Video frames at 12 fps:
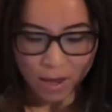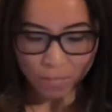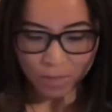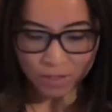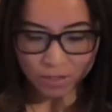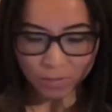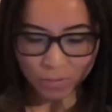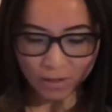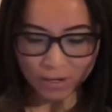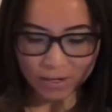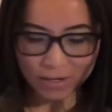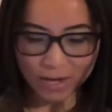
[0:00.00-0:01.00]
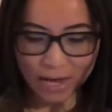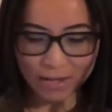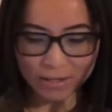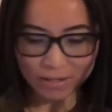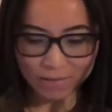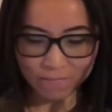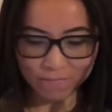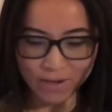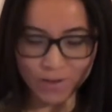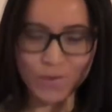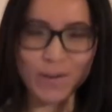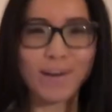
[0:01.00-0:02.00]
Mr. Molina has a
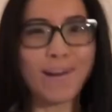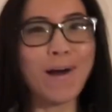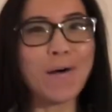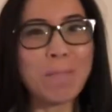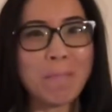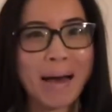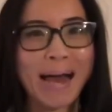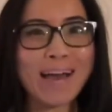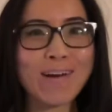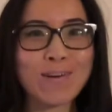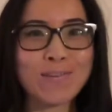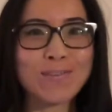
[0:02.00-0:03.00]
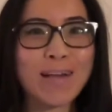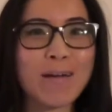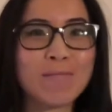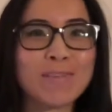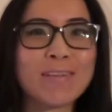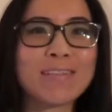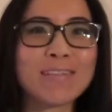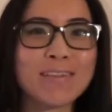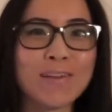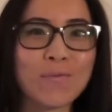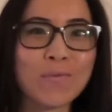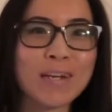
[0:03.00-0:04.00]
very long bio, so I'm just
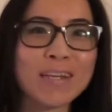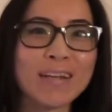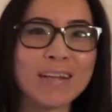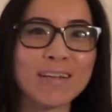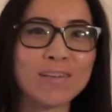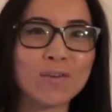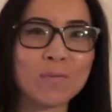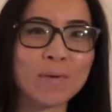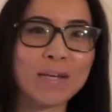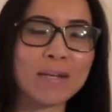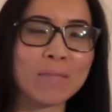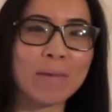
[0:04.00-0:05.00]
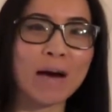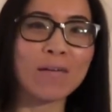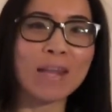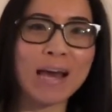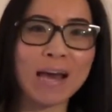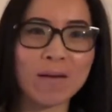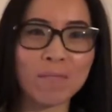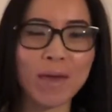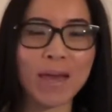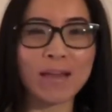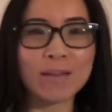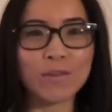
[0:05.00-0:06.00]
gonna read a little bit about him
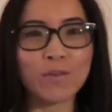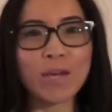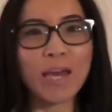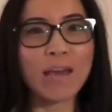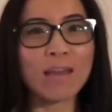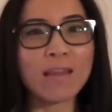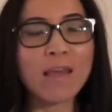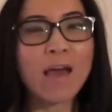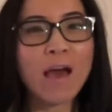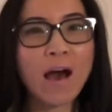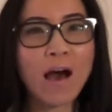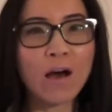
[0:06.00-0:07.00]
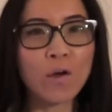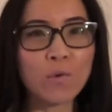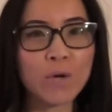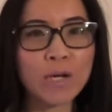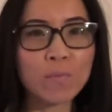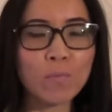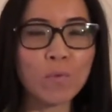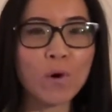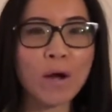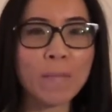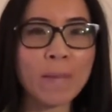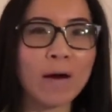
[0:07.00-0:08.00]
and you can read
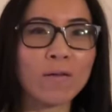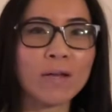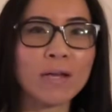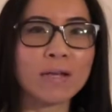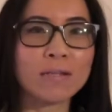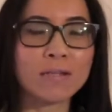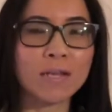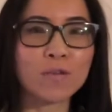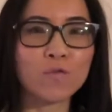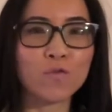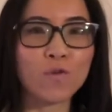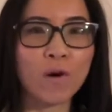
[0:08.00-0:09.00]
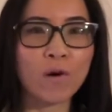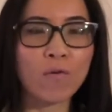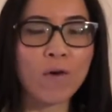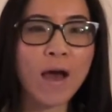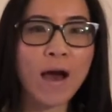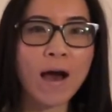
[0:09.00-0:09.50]
more about his intro